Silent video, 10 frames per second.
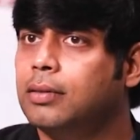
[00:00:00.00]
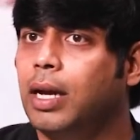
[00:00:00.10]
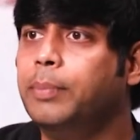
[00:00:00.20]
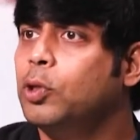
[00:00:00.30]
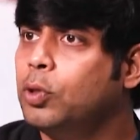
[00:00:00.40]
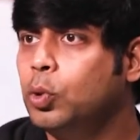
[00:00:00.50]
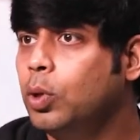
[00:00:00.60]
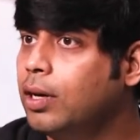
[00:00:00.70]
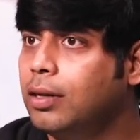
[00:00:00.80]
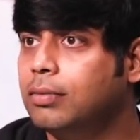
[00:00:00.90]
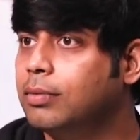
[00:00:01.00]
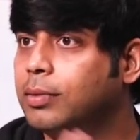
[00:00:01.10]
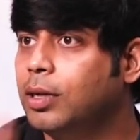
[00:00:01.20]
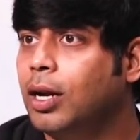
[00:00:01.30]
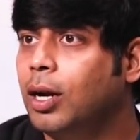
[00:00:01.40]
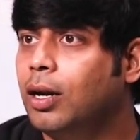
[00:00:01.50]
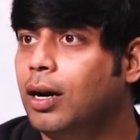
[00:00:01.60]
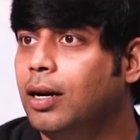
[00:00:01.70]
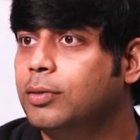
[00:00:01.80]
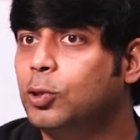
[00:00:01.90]
I'm sure you are
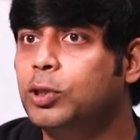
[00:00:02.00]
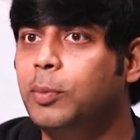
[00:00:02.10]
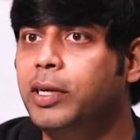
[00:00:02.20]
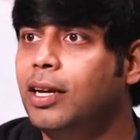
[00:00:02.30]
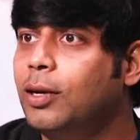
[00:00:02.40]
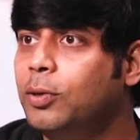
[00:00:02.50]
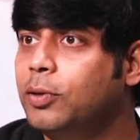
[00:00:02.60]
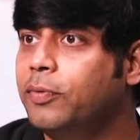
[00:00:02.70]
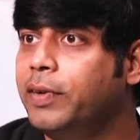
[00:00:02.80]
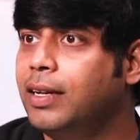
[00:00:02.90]
social media lo very.